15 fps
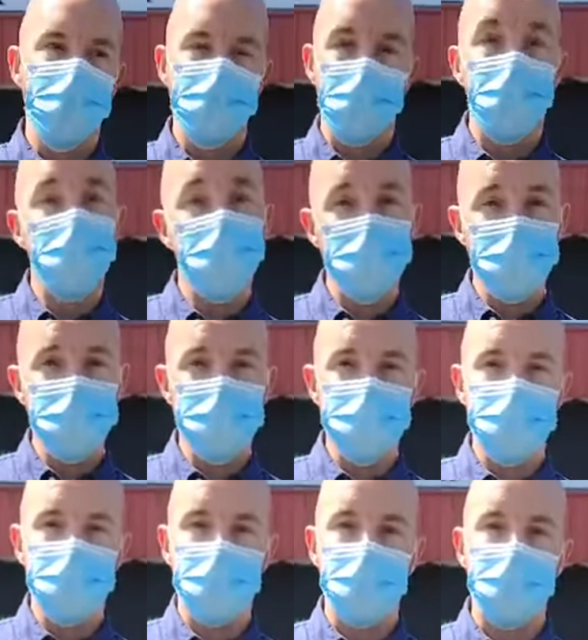
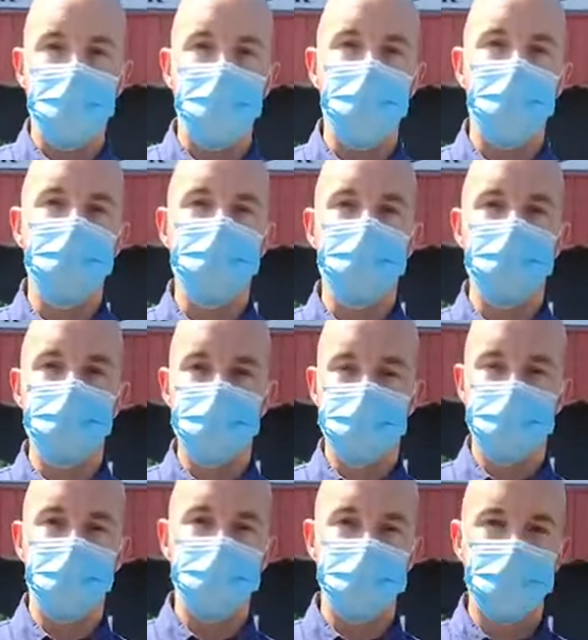produce and
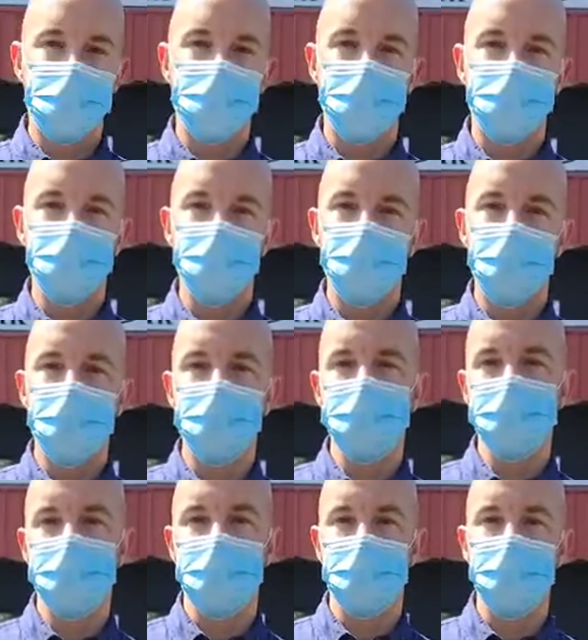shelf-stable food
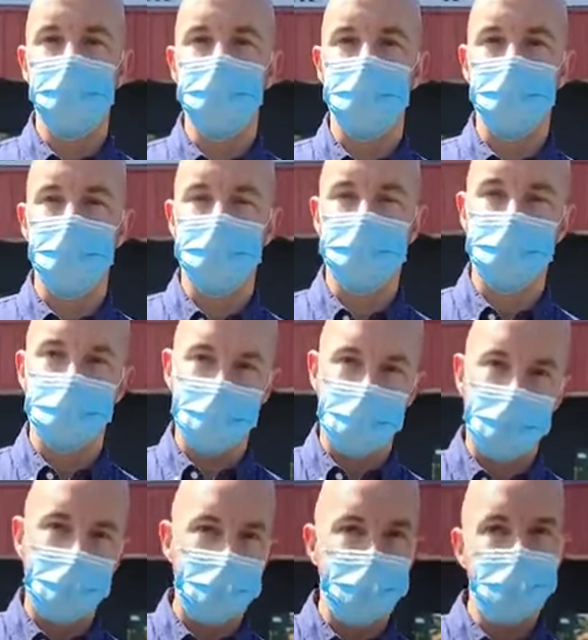items that you can possibly
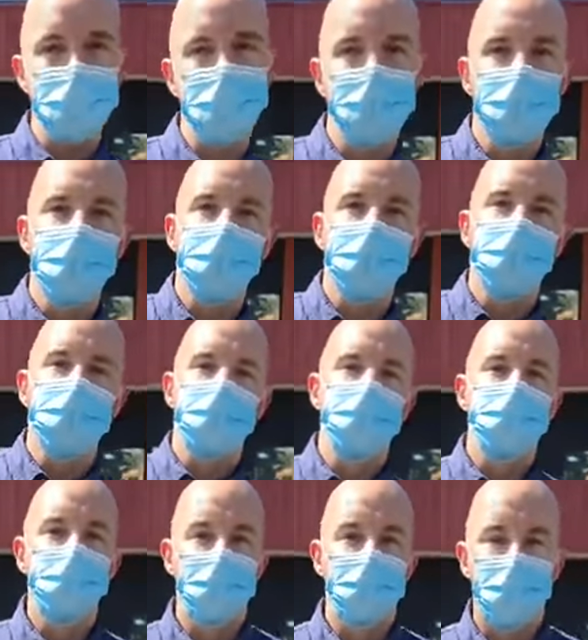get.
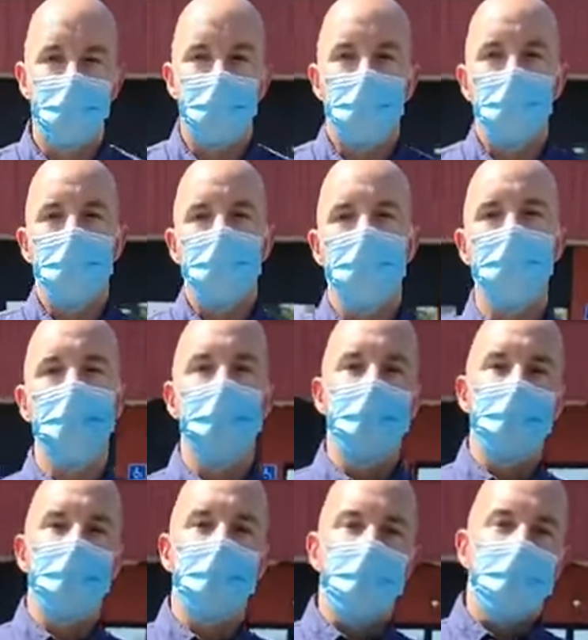So
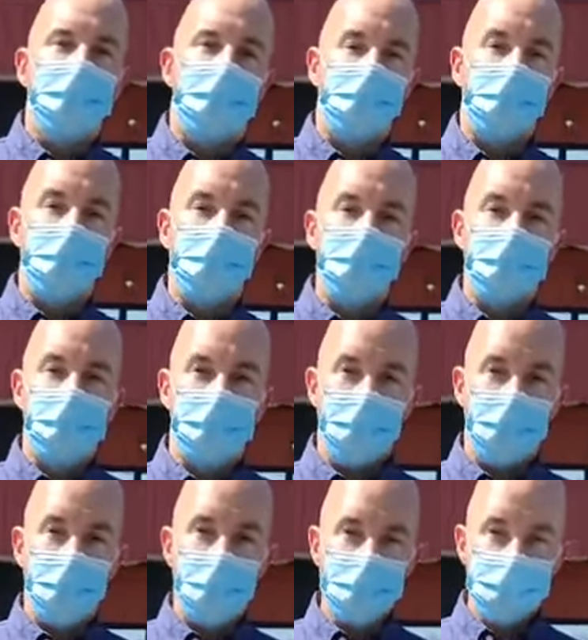
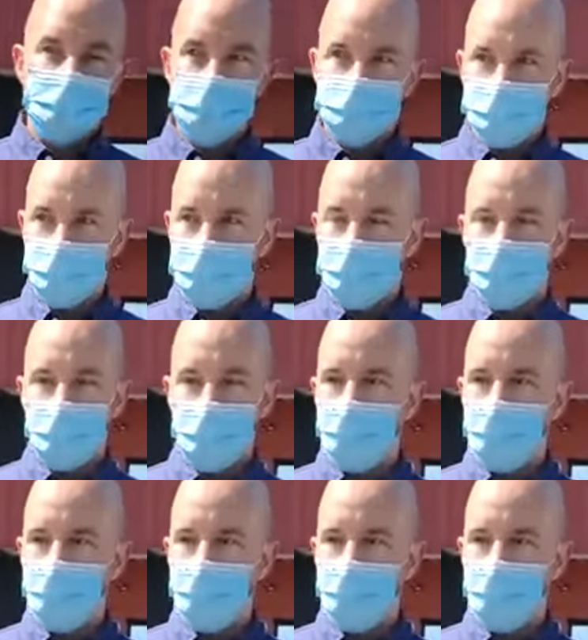along this journey, I